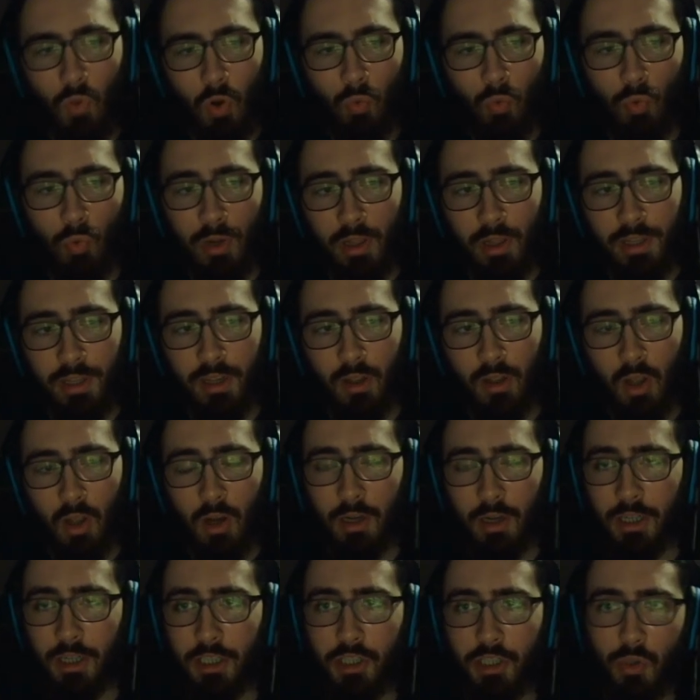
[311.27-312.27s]
really the
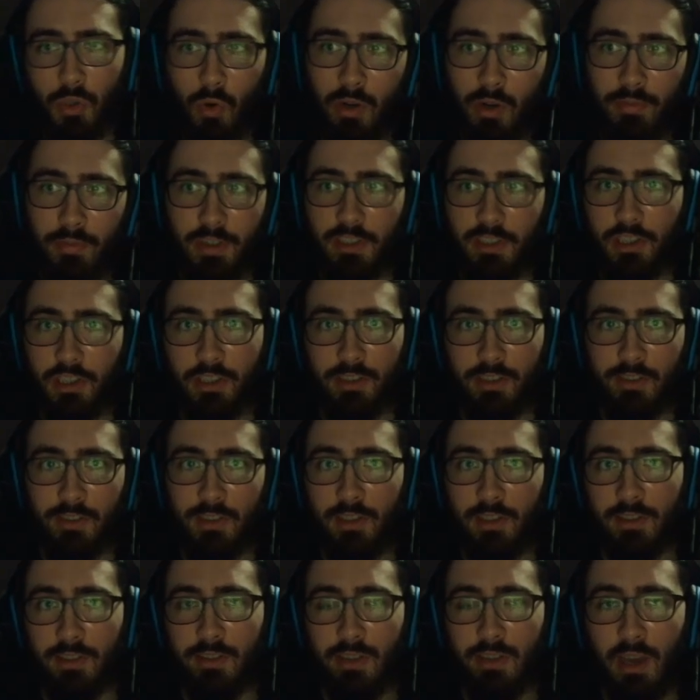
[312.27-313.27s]
long and the short of it is just
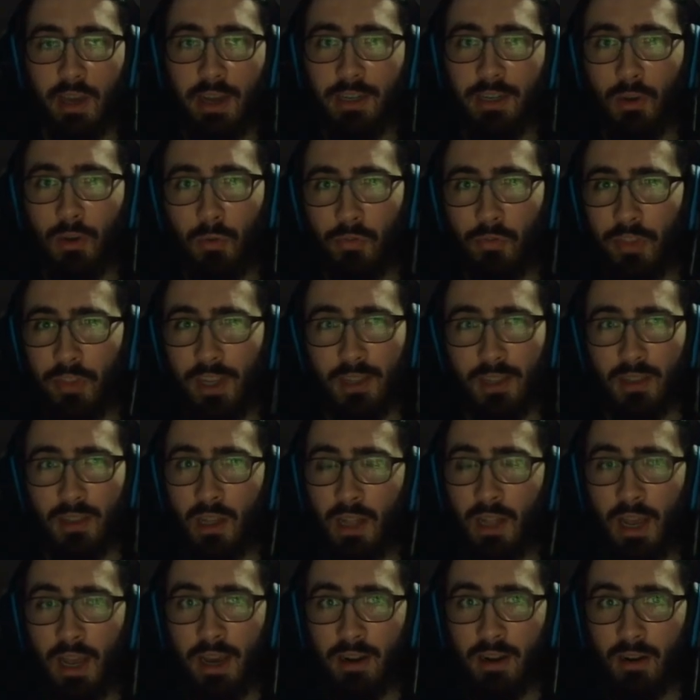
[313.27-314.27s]
this. I don't think the
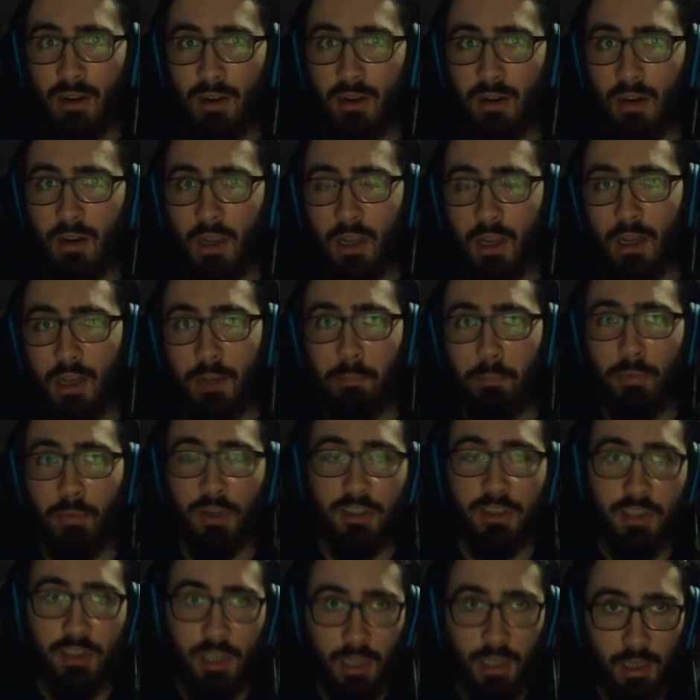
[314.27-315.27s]
latter,
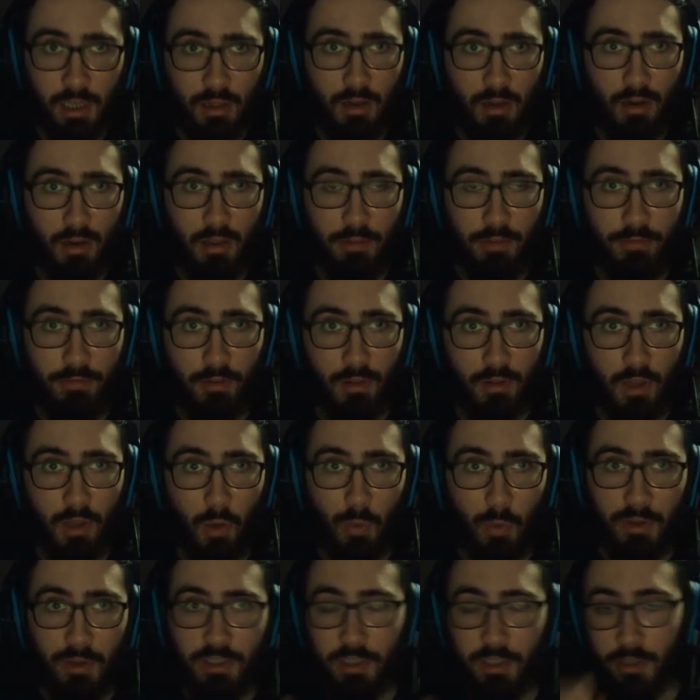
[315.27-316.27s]
particularly for
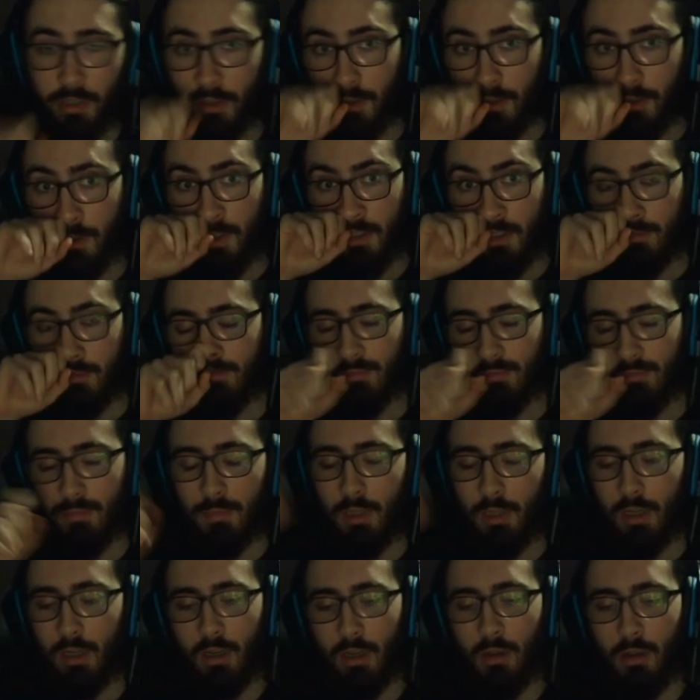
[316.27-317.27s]
lower tiers,
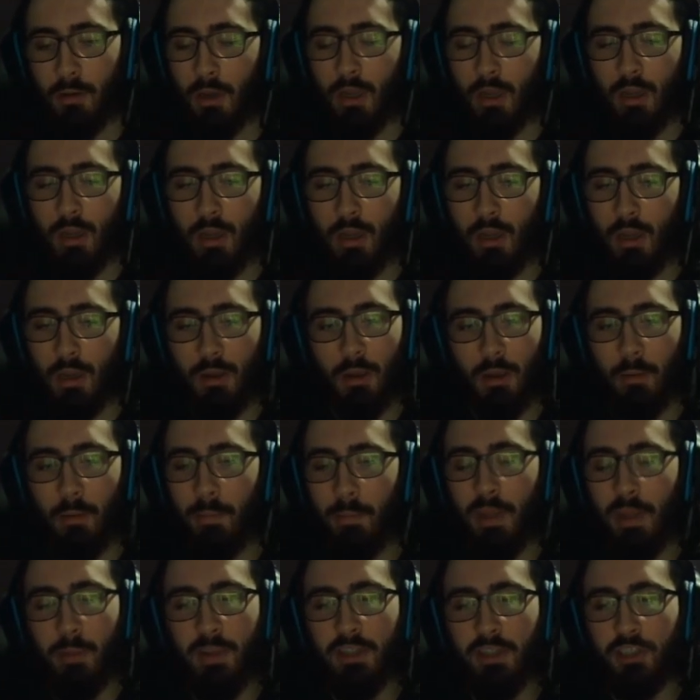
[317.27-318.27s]
and
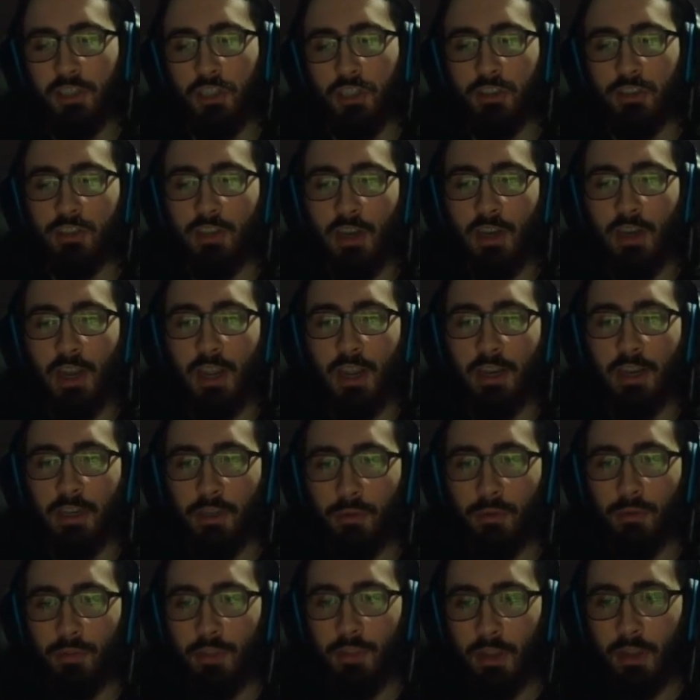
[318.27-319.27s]
maybe it's just an
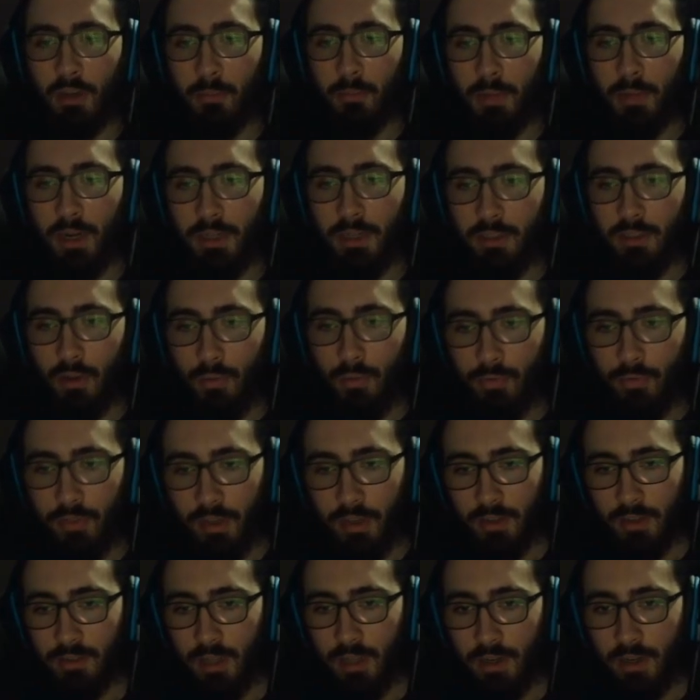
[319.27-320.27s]
NU thing, but I don't
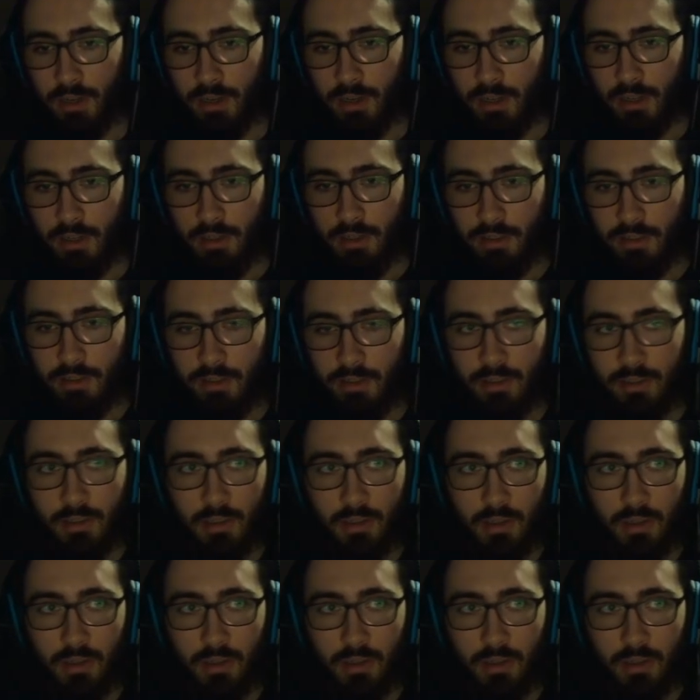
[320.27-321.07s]
think that it is.